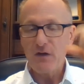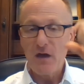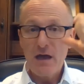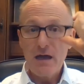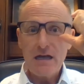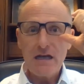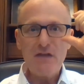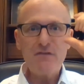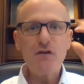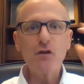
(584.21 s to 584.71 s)

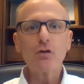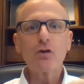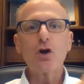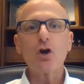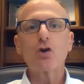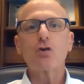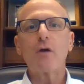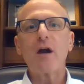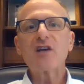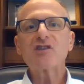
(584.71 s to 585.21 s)
And if you look
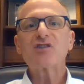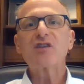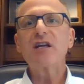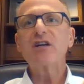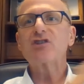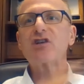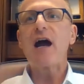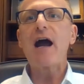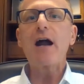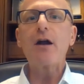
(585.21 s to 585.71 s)
across the
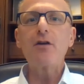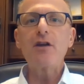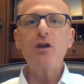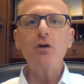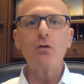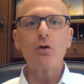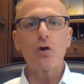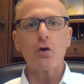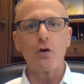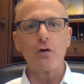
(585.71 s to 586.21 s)
entire yield
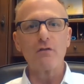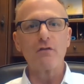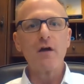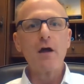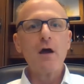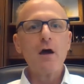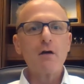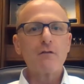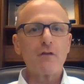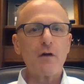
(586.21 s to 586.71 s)
curve,
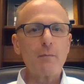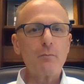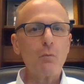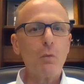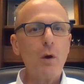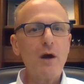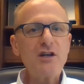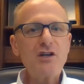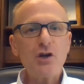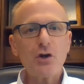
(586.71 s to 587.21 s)
from
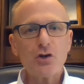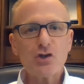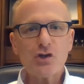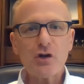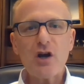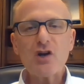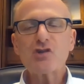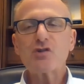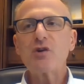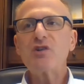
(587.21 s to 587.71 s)
1-year
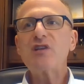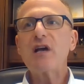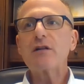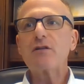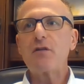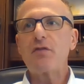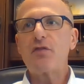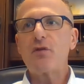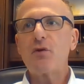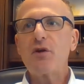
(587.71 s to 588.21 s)
Treasuries out to
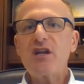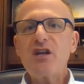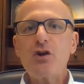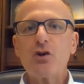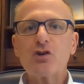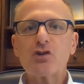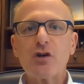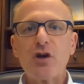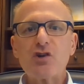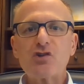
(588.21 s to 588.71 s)
30-year
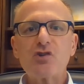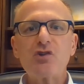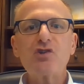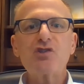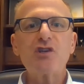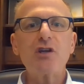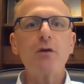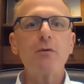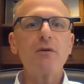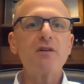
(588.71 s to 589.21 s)
Treasuries, you
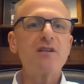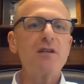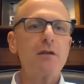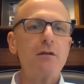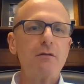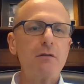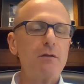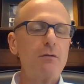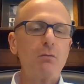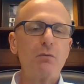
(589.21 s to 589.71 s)
know what
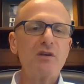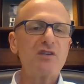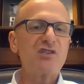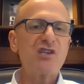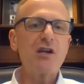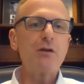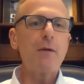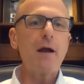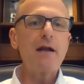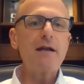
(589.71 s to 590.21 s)
we see
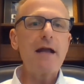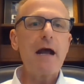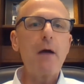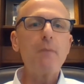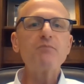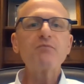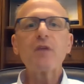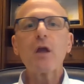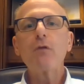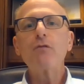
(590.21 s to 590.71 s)
right now?
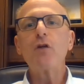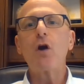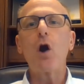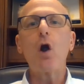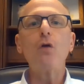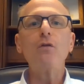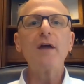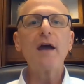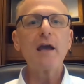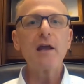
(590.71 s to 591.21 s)
They're all
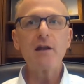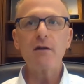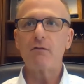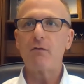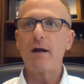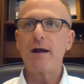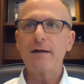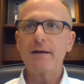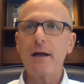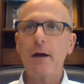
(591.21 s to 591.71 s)
negative
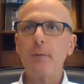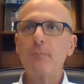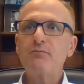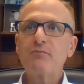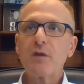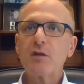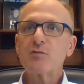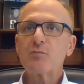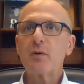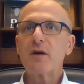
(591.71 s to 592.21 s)
right now.
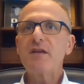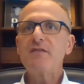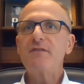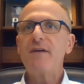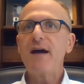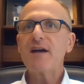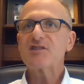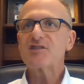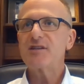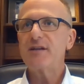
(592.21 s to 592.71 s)
Pretty
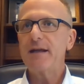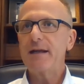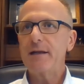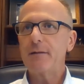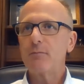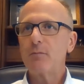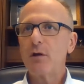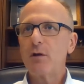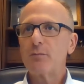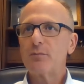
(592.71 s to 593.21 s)
fascinating.
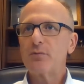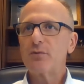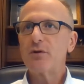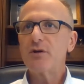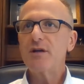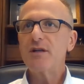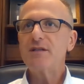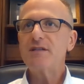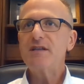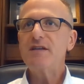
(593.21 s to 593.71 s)

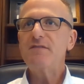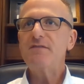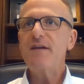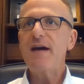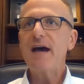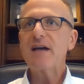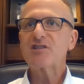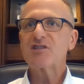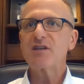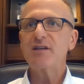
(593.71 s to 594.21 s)
Pretty
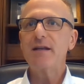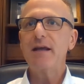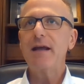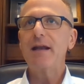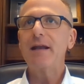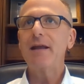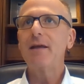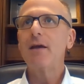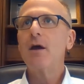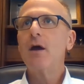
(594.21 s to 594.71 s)
fascinating.
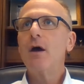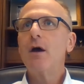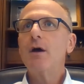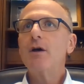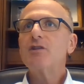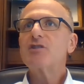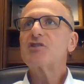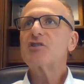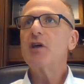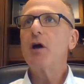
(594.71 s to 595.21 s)

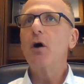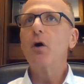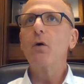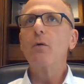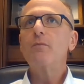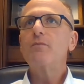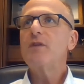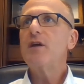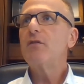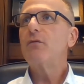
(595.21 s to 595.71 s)
So
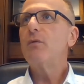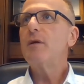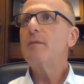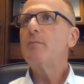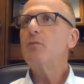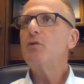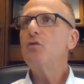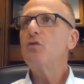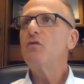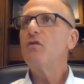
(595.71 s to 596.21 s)
if we
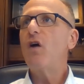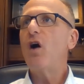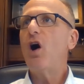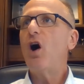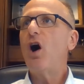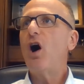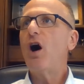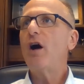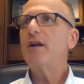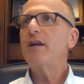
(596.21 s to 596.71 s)
move
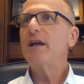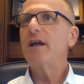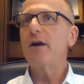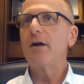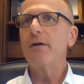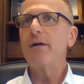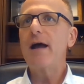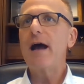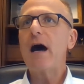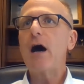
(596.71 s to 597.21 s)
on here,
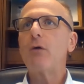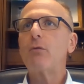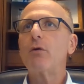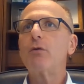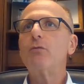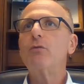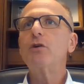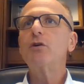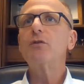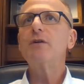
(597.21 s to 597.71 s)
now we're
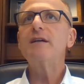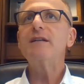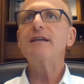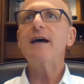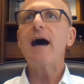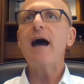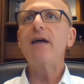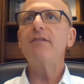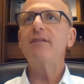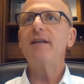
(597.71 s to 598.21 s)
really
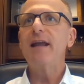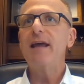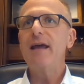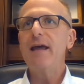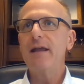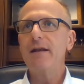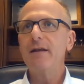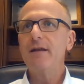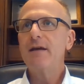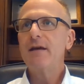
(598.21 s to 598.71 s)
diving in.
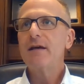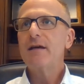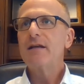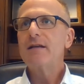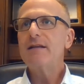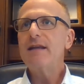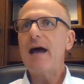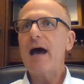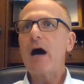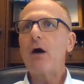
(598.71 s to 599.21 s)

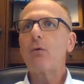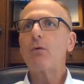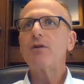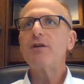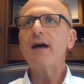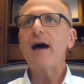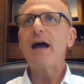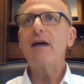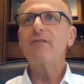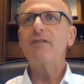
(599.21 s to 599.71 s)

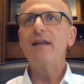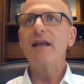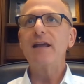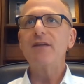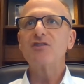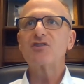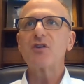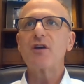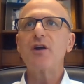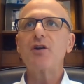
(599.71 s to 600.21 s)

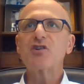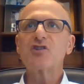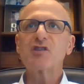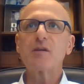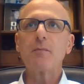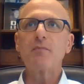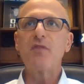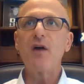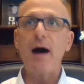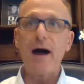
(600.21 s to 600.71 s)
So here's some
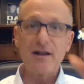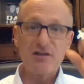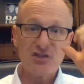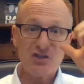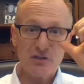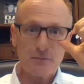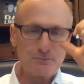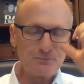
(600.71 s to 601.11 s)
thoughts.